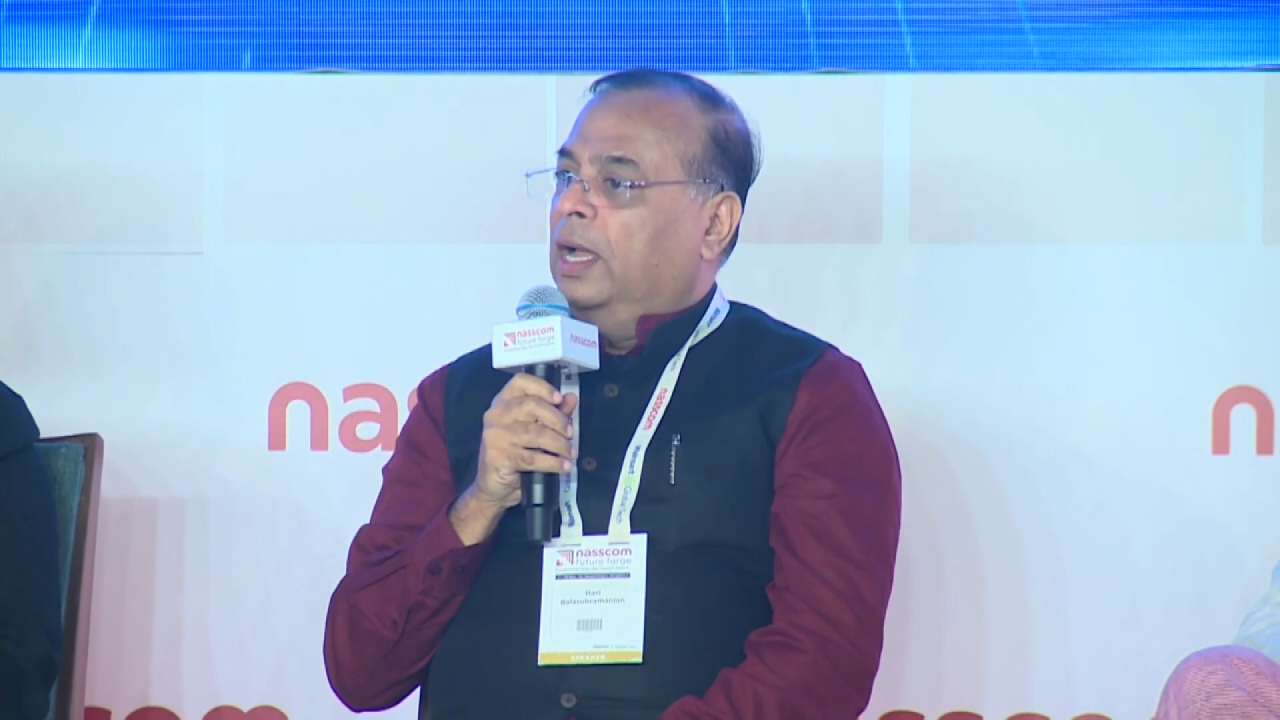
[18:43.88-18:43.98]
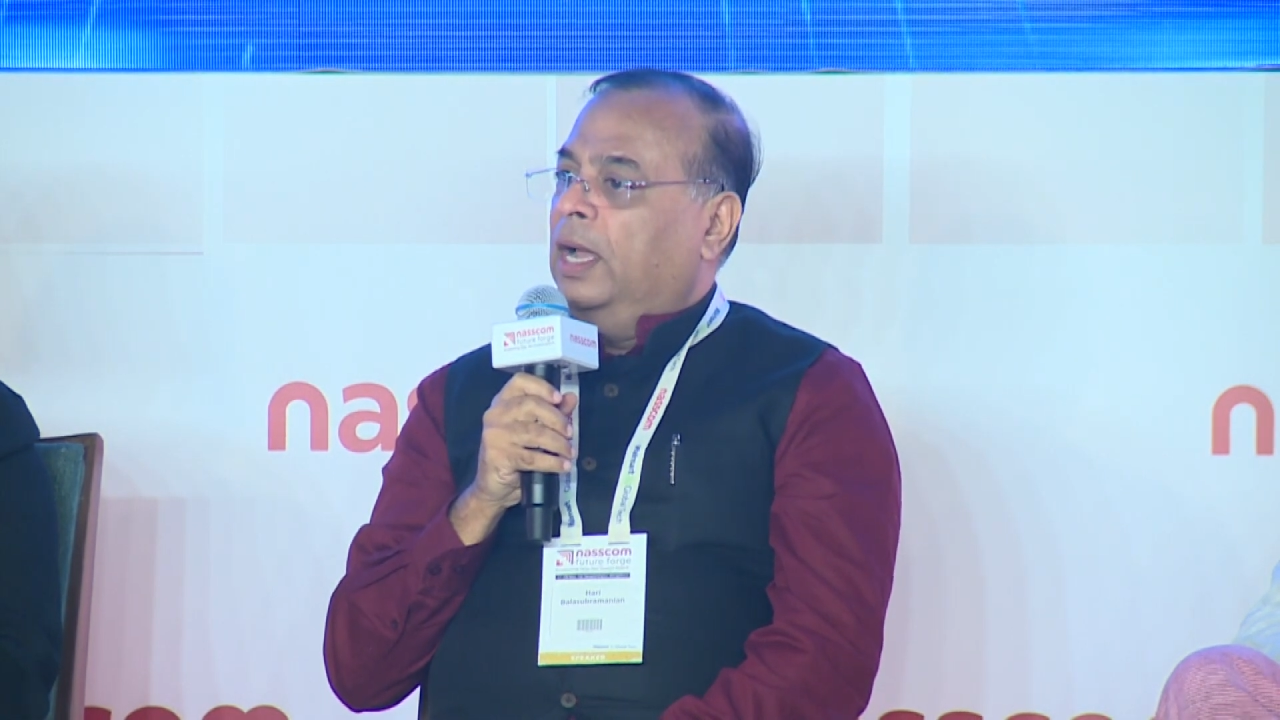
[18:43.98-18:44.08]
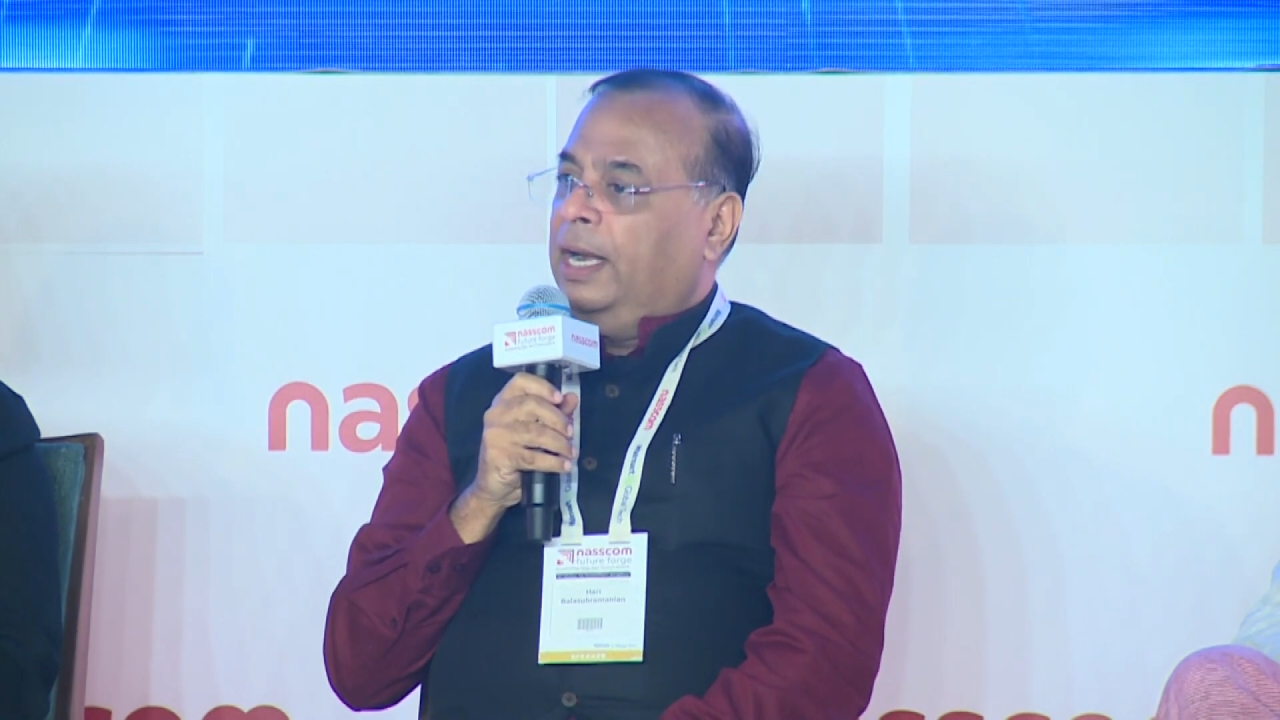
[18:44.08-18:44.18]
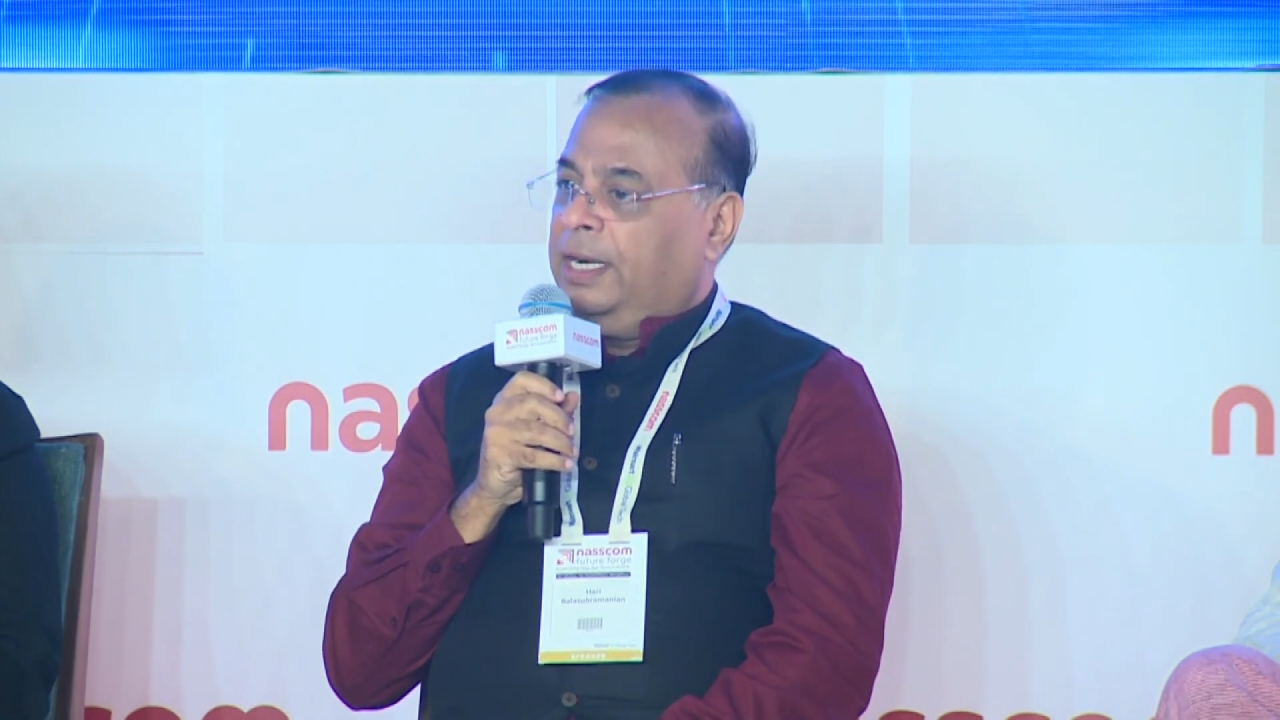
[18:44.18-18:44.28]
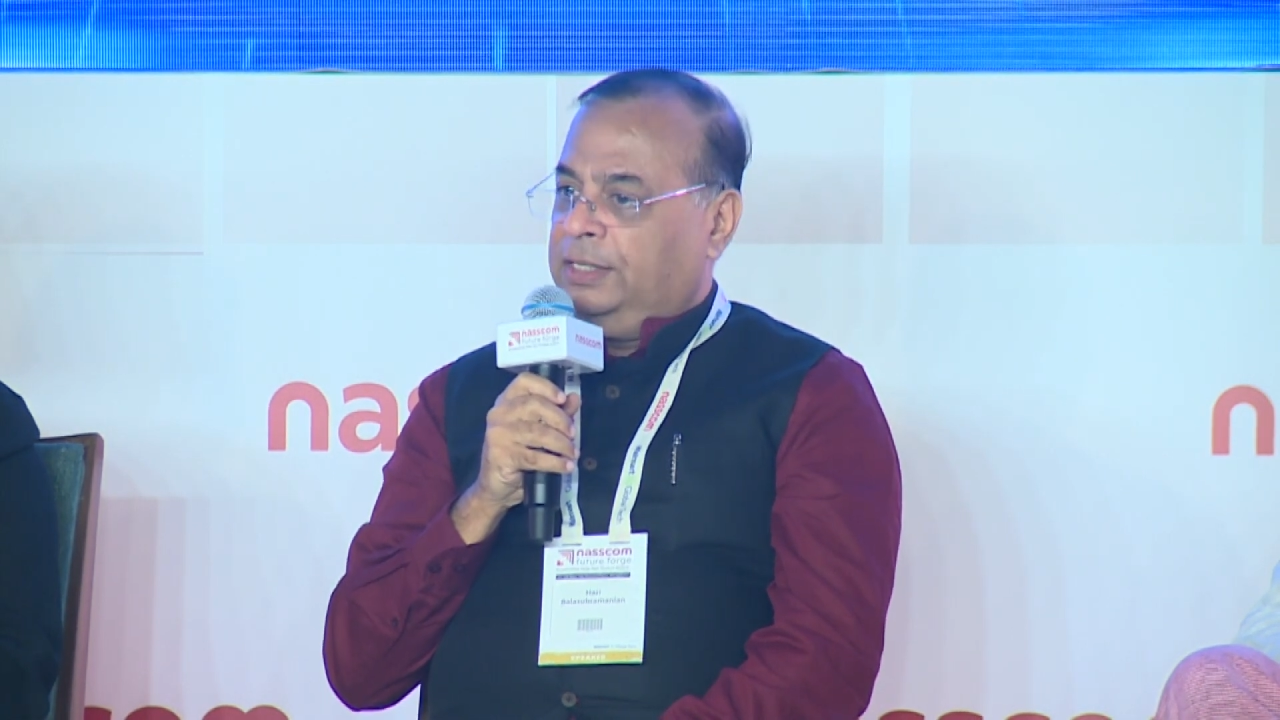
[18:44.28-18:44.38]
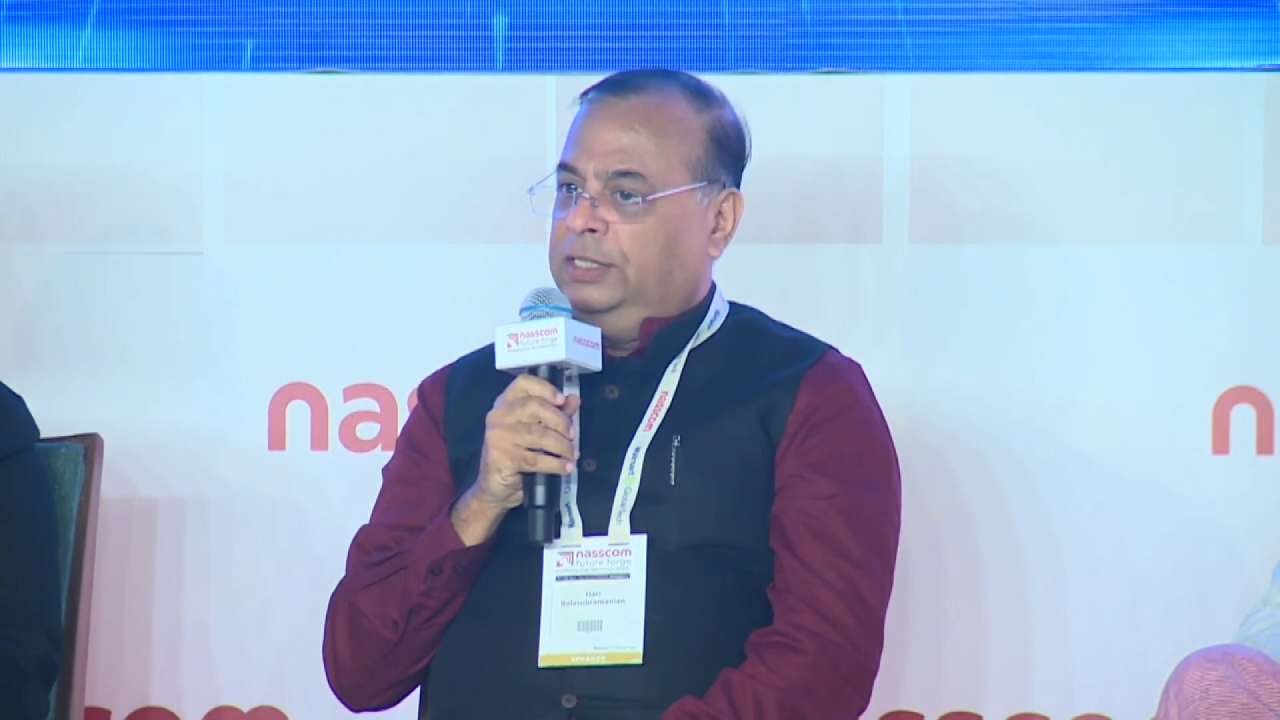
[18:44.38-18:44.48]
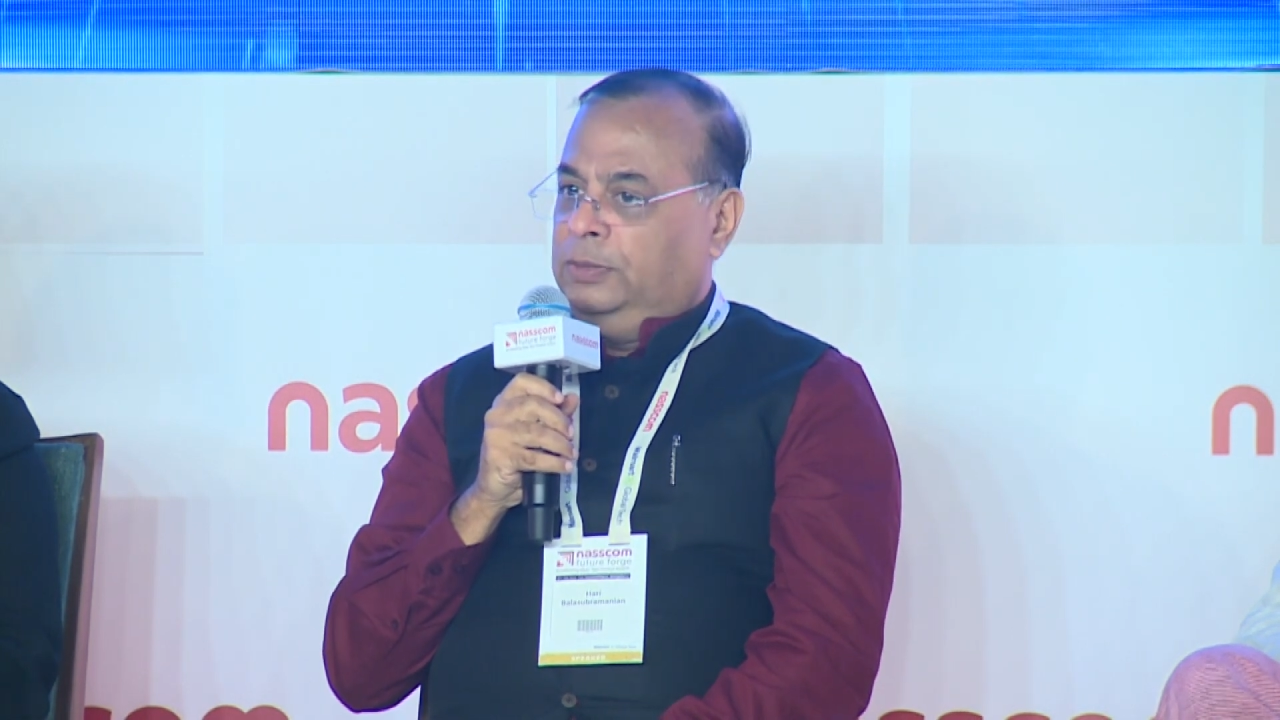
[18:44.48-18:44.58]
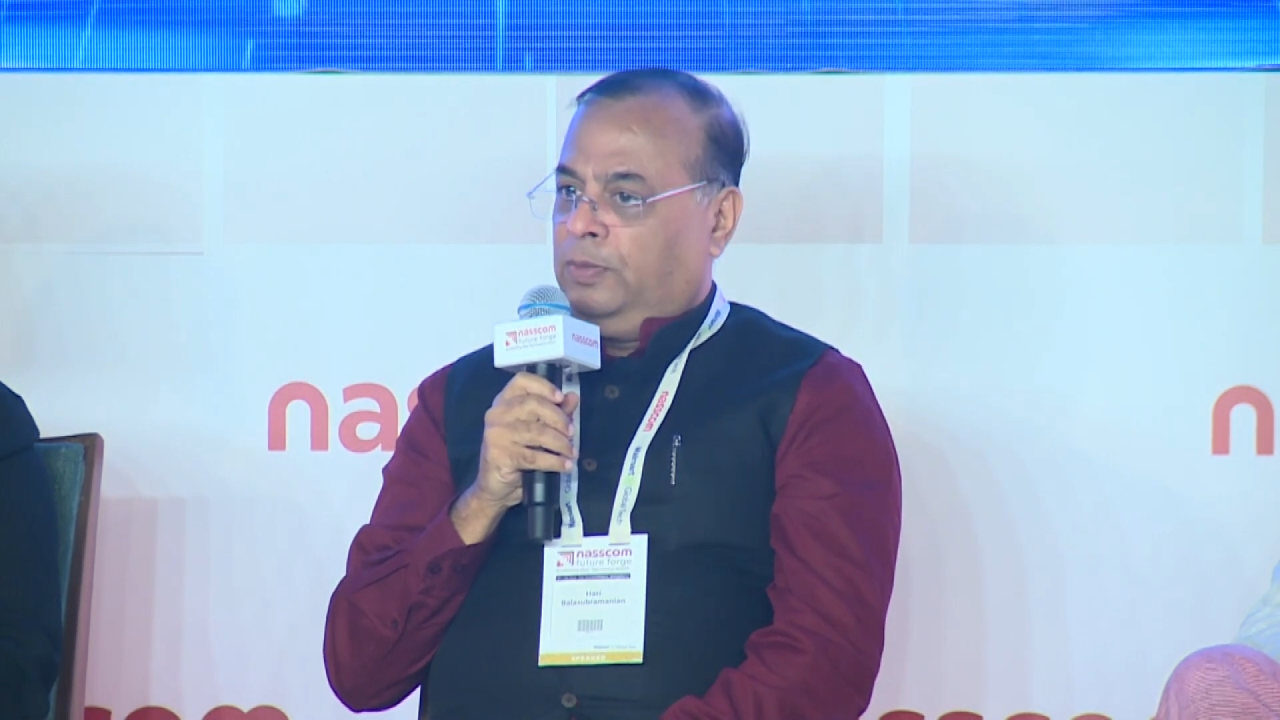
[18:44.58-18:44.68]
address this